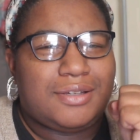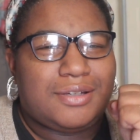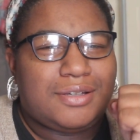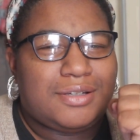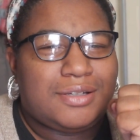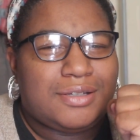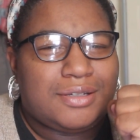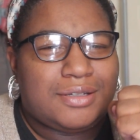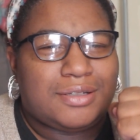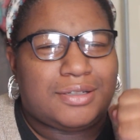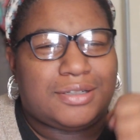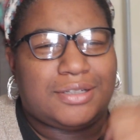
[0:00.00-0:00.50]

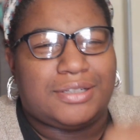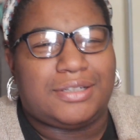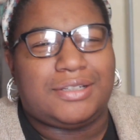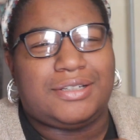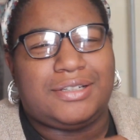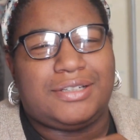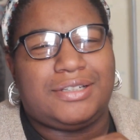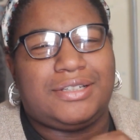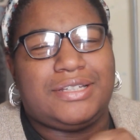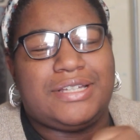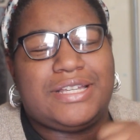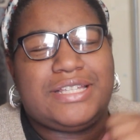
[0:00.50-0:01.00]

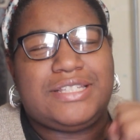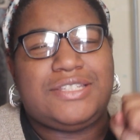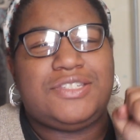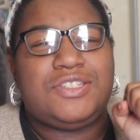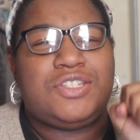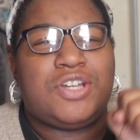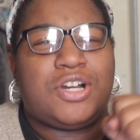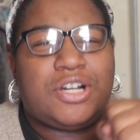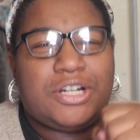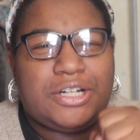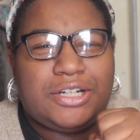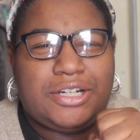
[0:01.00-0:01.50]
it's
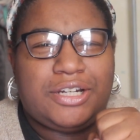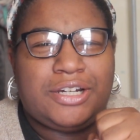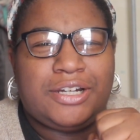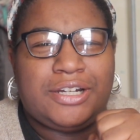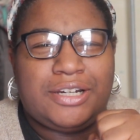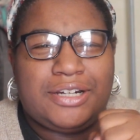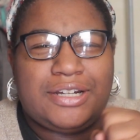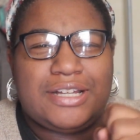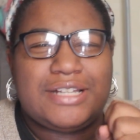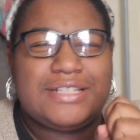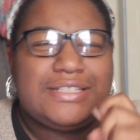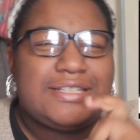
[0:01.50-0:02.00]

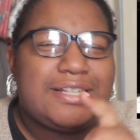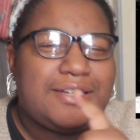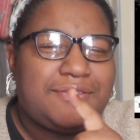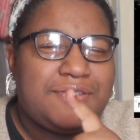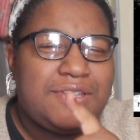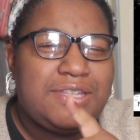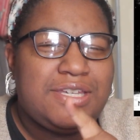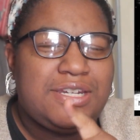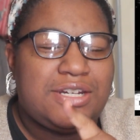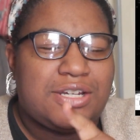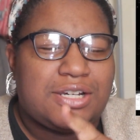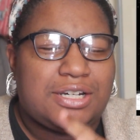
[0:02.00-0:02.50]
darker. It's
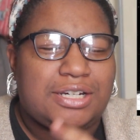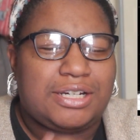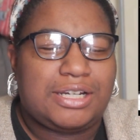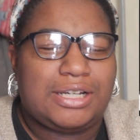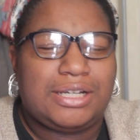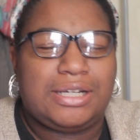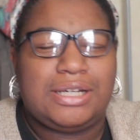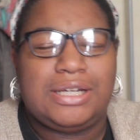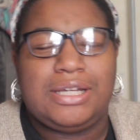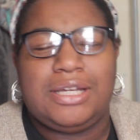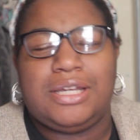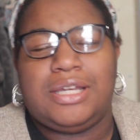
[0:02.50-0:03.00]
definitely
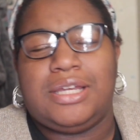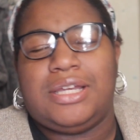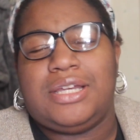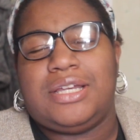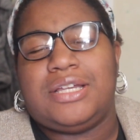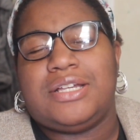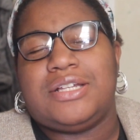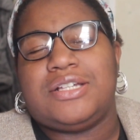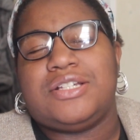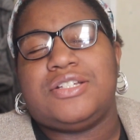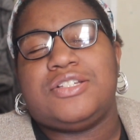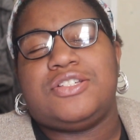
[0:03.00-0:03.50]
darker.
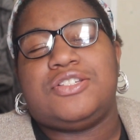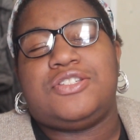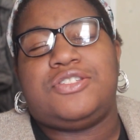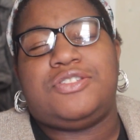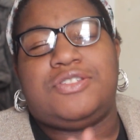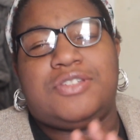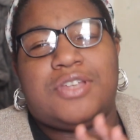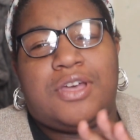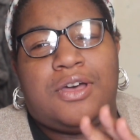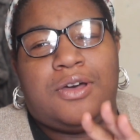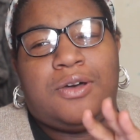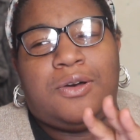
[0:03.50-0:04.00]

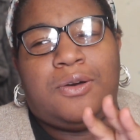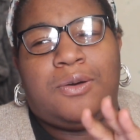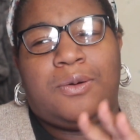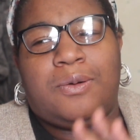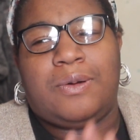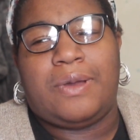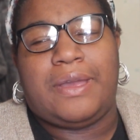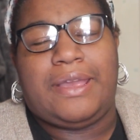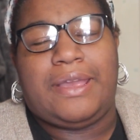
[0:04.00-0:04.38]
So